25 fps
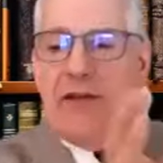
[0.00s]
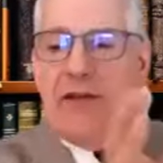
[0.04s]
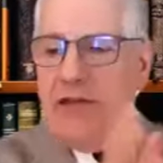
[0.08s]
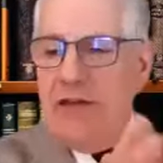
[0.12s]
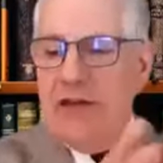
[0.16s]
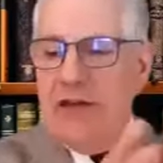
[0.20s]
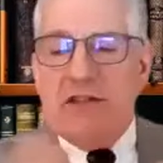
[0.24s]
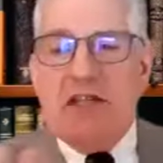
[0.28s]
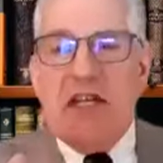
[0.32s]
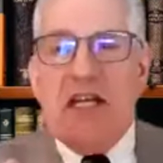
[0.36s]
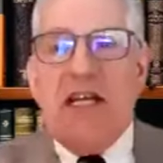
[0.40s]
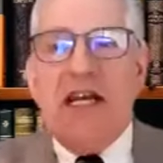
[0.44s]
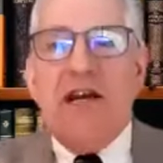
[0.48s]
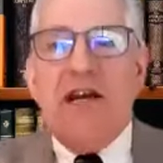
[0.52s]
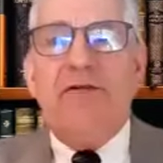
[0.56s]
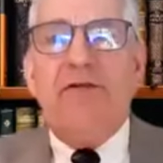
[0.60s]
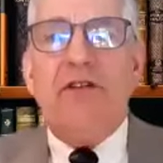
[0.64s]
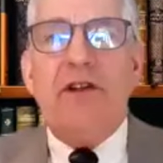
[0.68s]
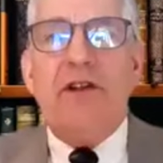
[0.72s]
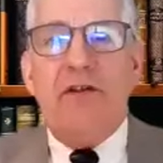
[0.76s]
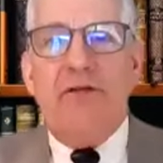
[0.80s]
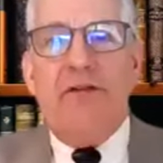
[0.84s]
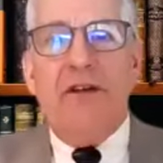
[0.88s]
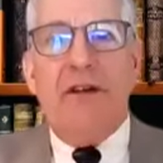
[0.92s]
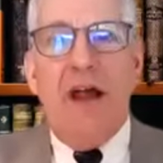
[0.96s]
given this
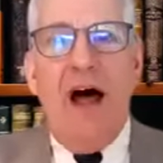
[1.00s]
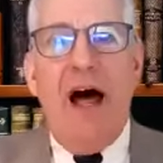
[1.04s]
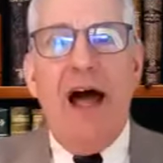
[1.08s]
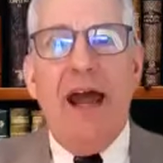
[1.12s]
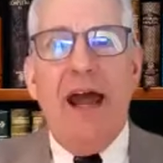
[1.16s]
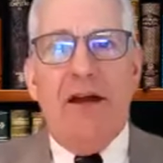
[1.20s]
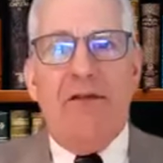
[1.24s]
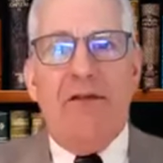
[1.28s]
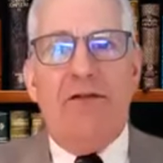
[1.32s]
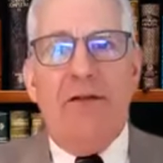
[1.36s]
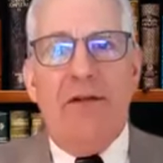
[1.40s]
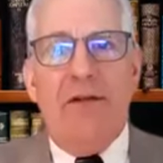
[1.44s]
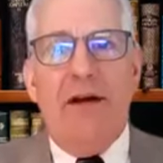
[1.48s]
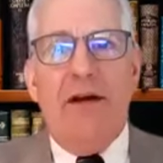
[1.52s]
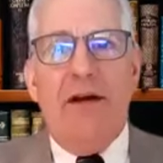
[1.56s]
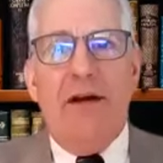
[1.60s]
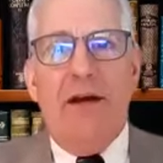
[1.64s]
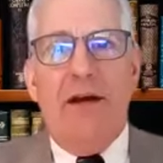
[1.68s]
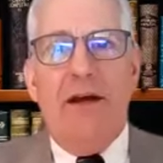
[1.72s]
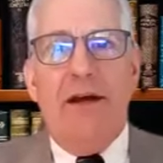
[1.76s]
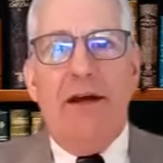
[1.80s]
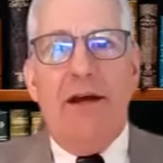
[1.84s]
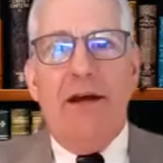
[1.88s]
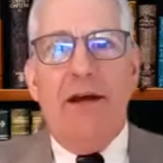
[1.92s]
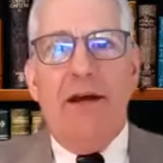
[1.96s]
gift of life.
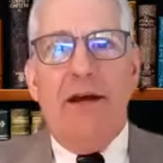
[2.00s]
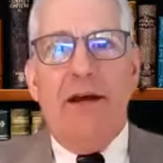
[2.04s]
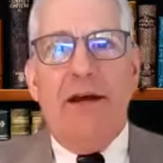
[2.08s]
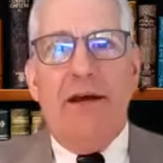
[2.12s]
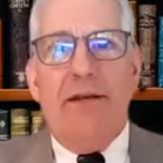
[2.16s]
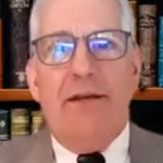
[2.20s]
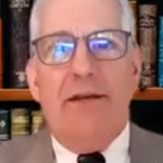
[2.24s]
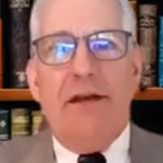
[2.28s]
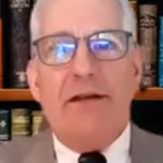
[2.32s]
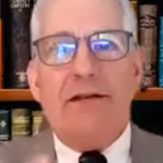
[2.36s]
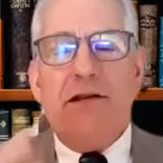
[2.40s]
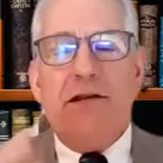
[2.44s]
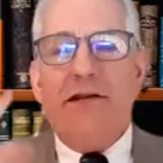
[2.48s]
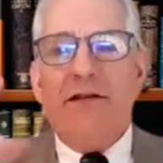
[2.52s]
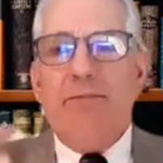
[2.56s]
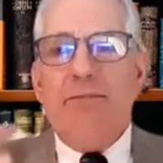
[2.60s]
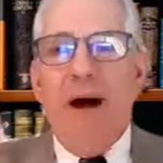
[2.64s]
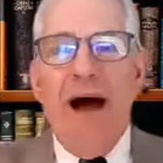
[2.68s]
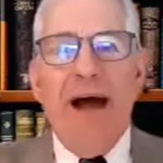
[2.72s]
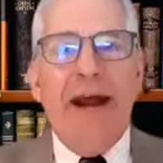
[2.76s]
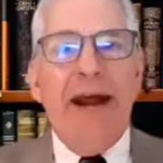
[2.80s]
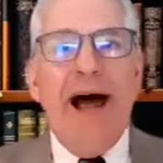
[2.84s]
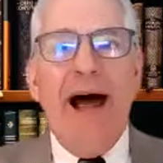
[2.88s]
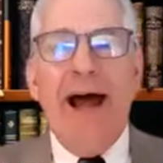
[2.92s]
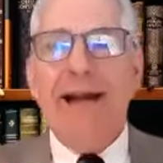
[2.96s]
This
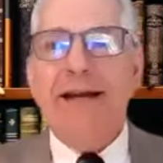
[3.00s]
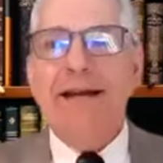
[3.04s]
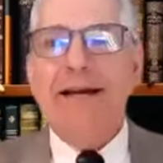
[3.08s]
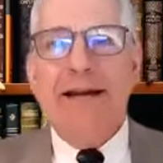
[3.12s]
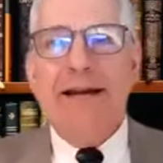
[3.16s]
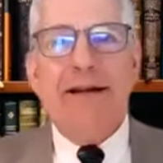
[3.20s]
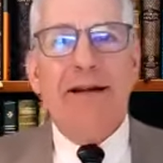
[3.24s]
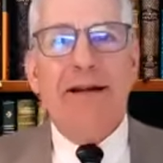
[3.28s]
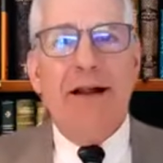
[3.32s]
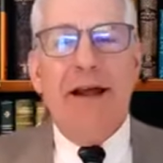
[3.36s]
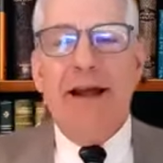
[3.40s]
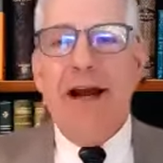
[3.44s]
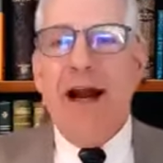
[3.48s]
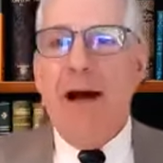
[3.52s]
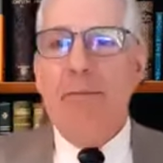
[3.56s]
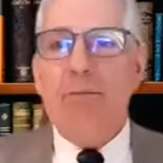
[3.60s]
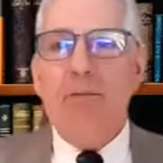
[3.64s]
is my ideal,